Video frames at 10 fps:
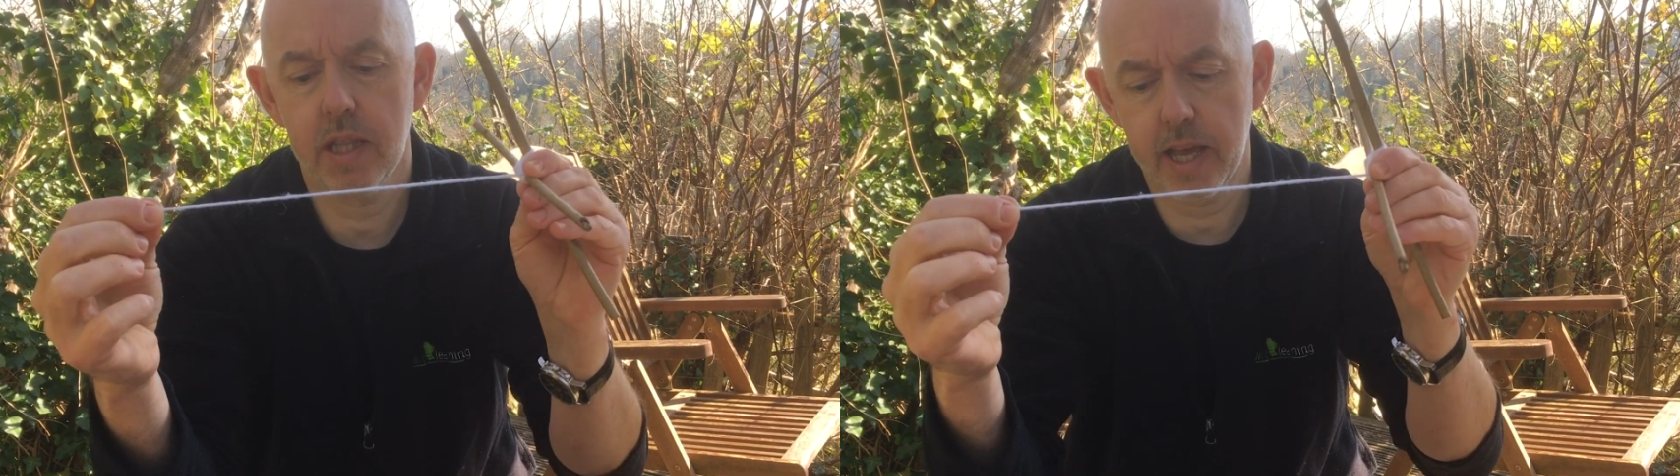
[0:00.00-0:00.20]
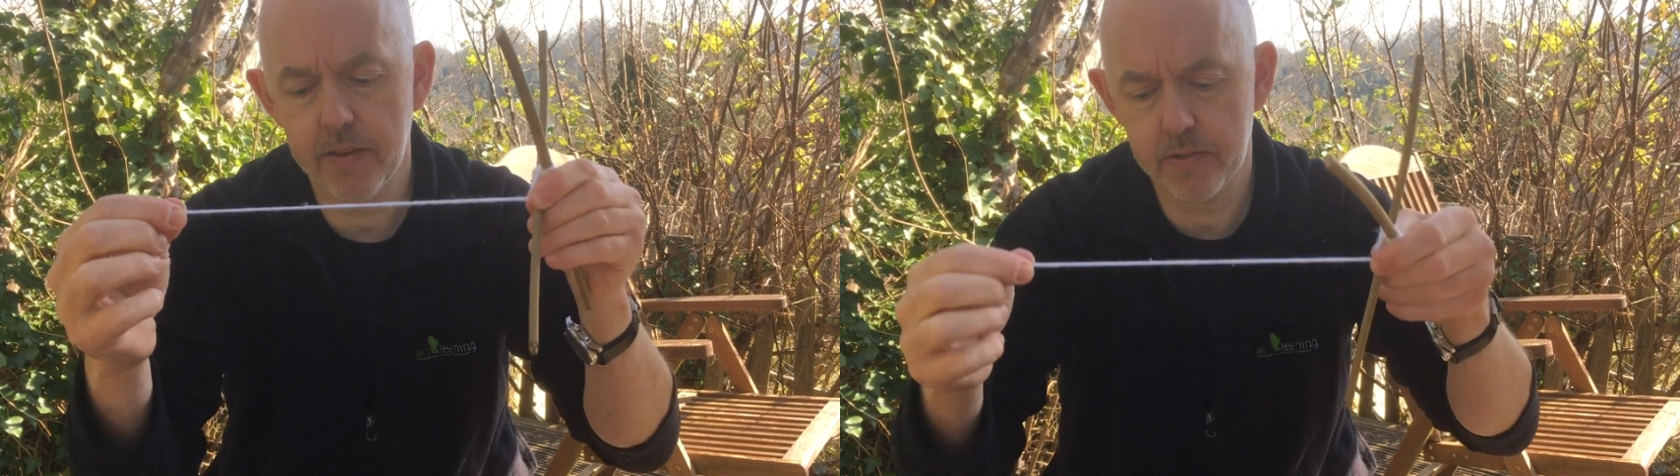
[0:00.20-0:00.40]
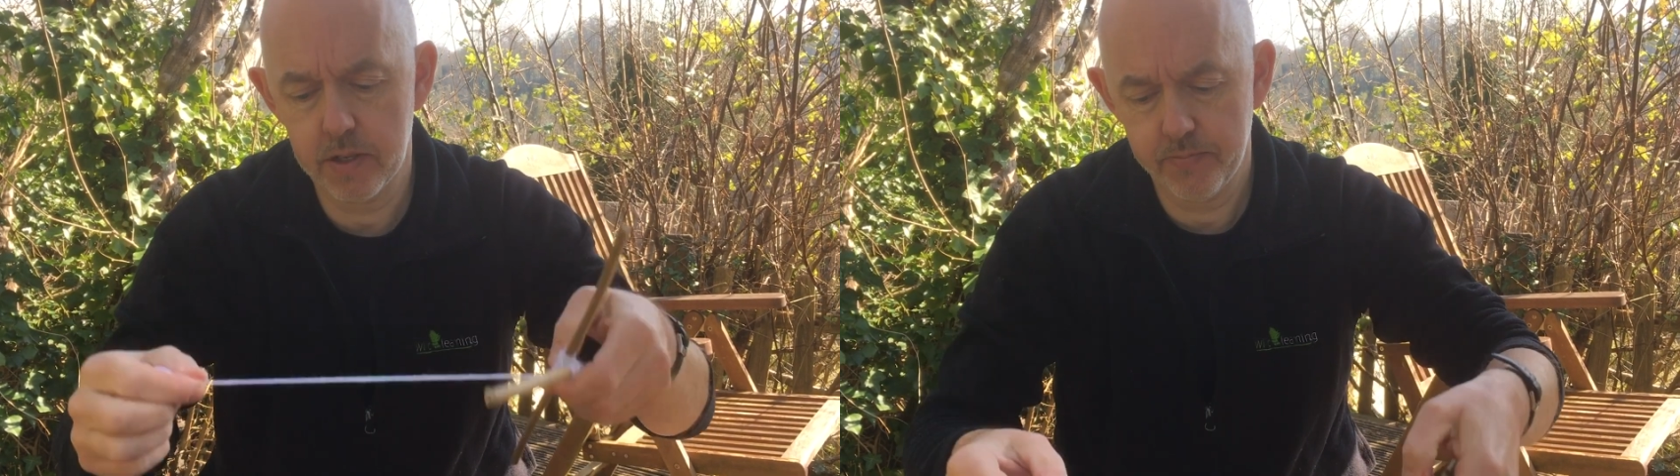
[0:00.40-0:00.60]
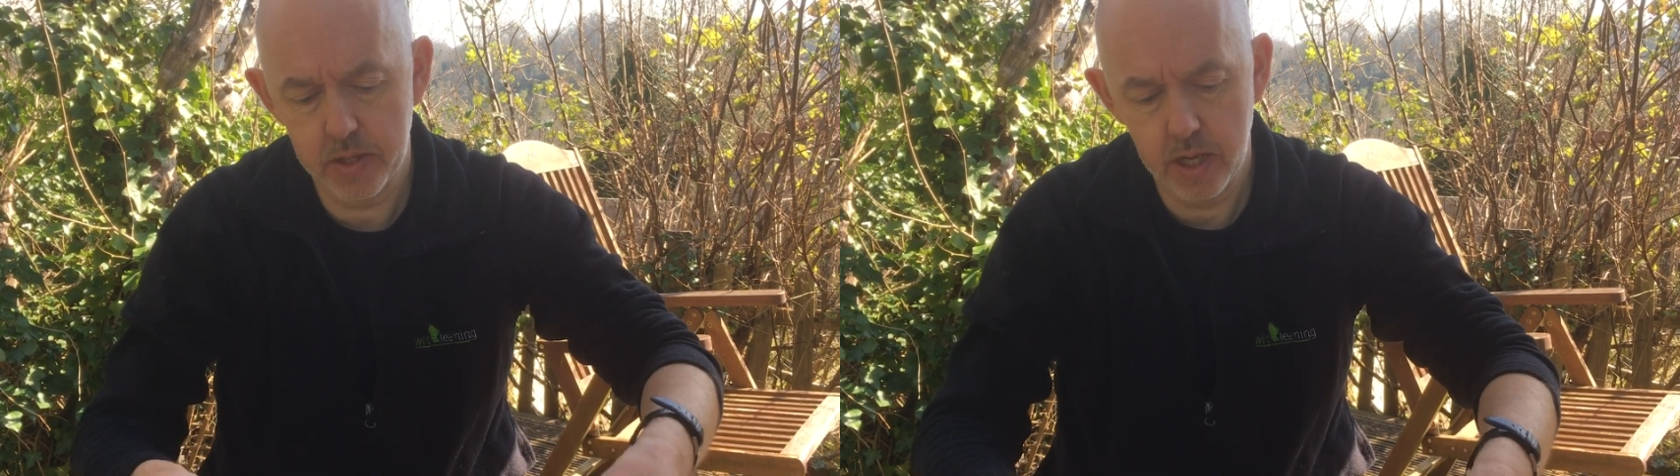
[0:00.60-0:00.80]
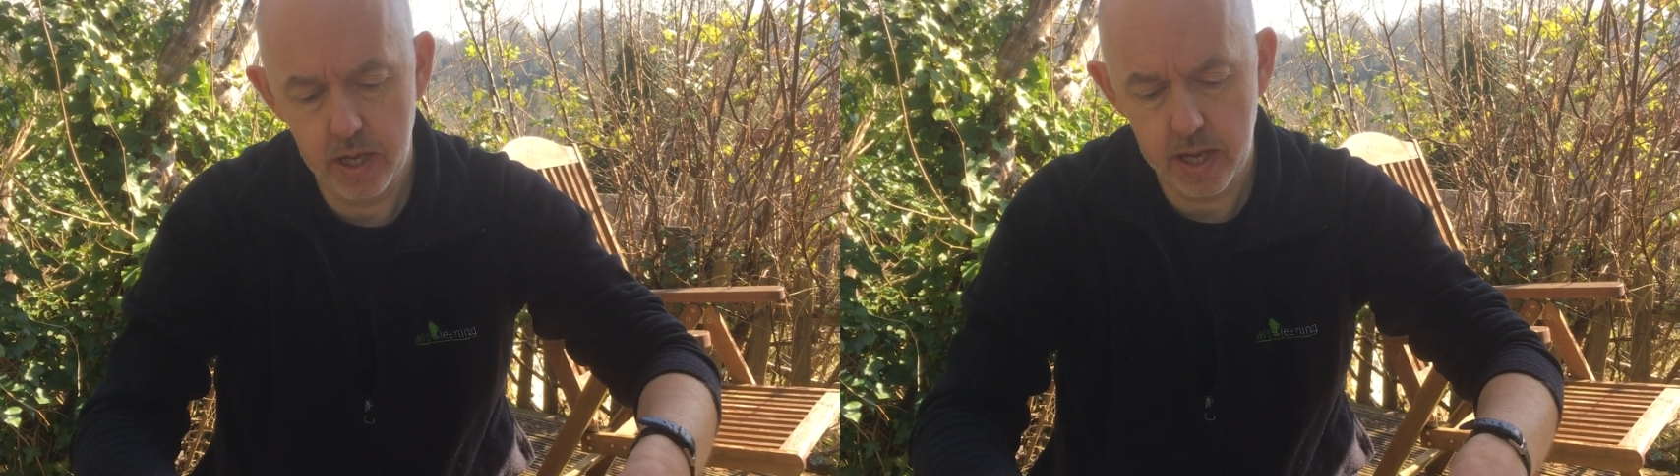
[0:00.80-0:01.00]
left,
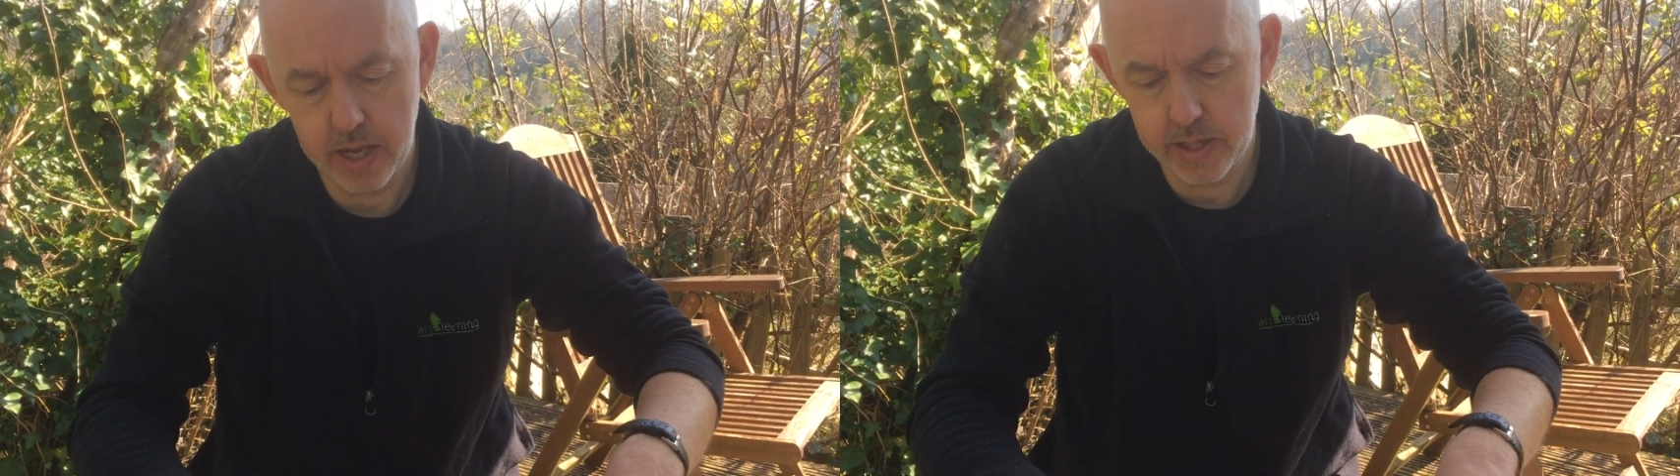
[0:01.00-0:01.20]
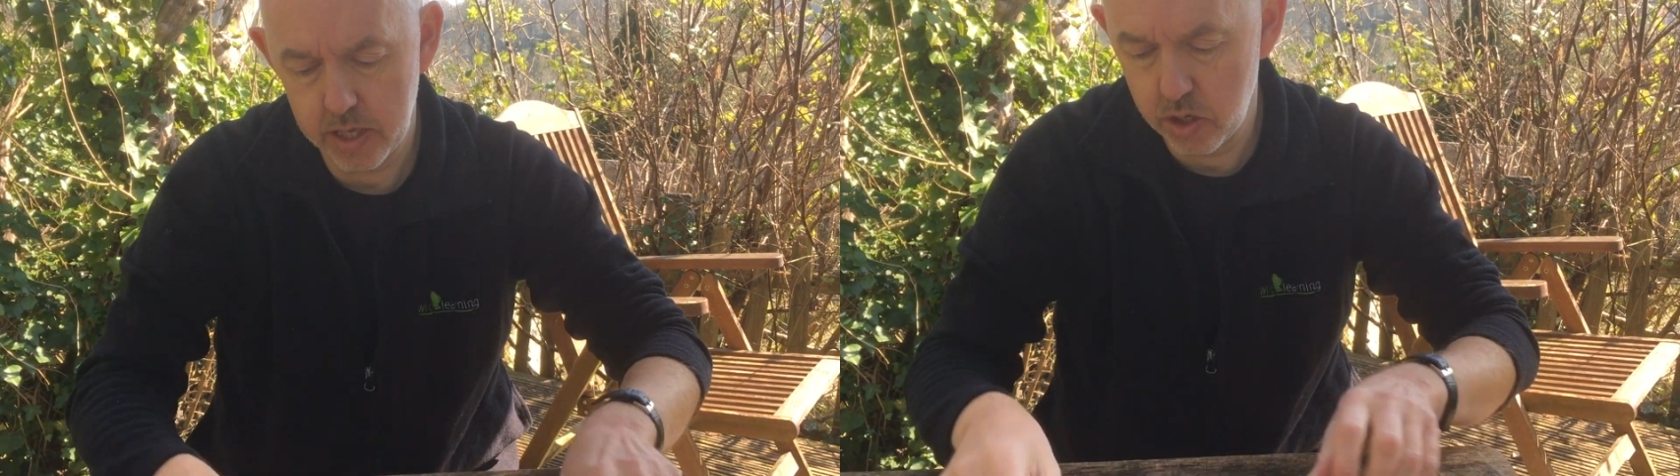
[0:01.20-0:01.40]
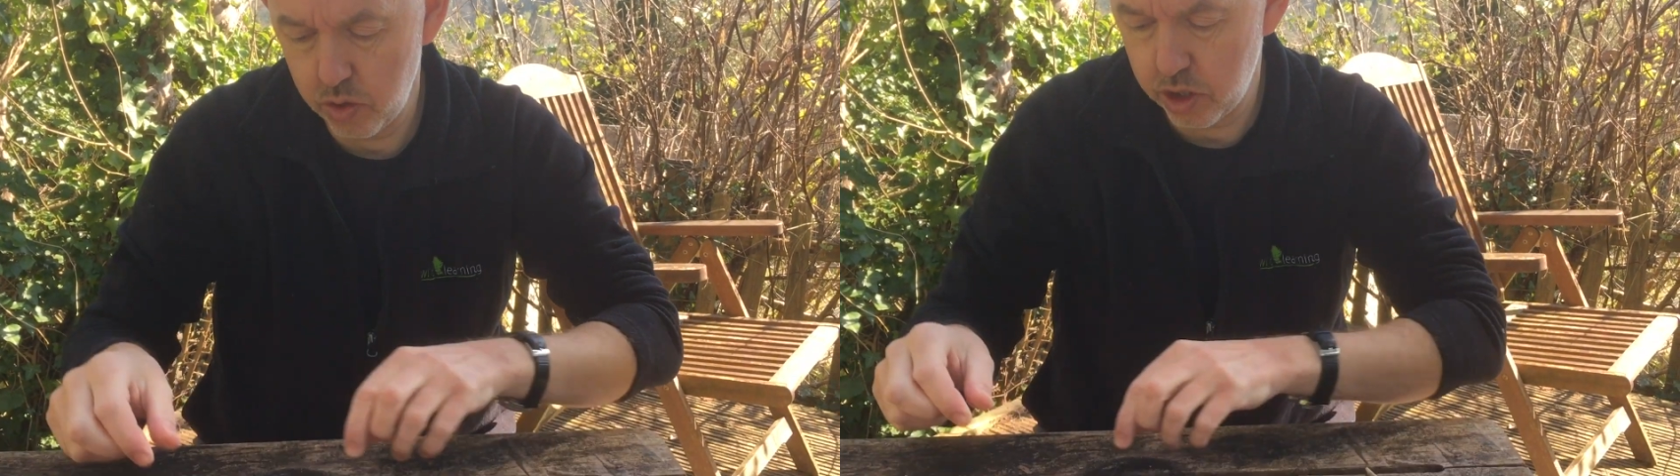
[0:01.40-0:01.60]
and then you